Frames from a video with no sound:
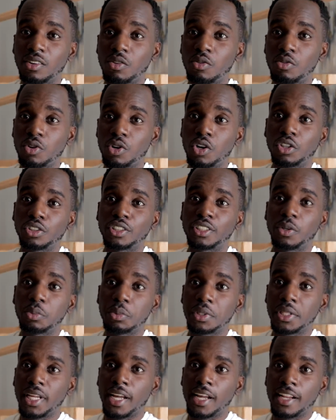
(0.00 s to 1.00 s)
We're all set
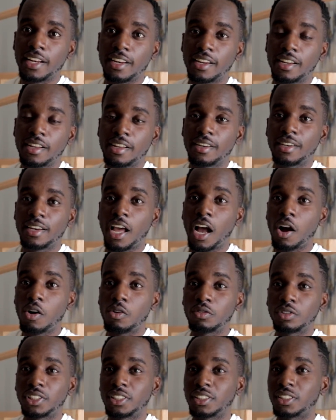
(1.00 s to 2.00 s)
with that.
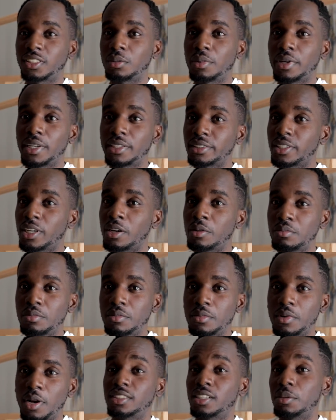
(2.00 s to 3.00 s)
Now, since the bed is
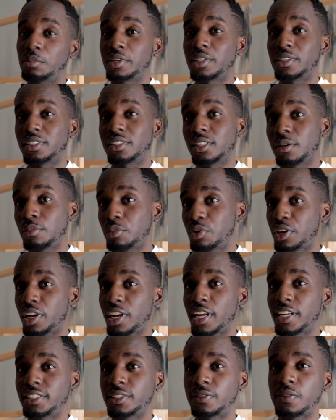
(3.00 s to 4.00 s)
up, so I'm gonna put the
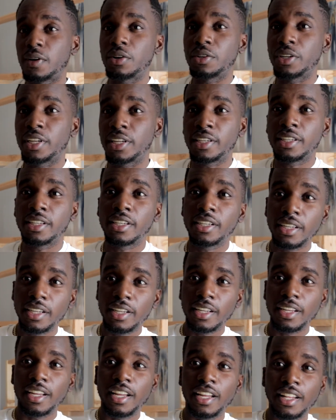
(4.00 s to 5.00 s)
lights around it,
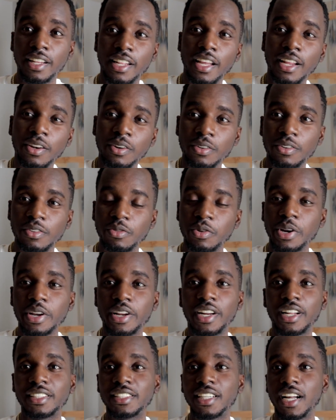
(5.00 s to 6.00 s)
and then we're
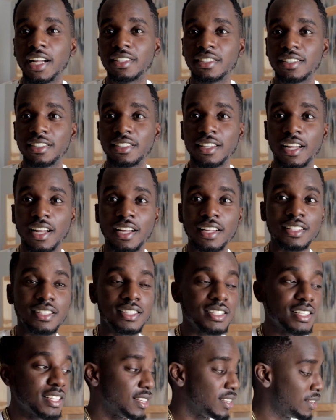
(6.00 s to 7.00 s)
gonna attach the
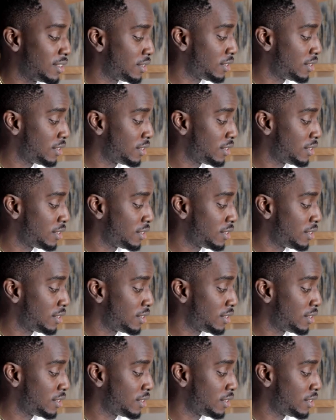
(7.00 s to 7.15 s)
sides.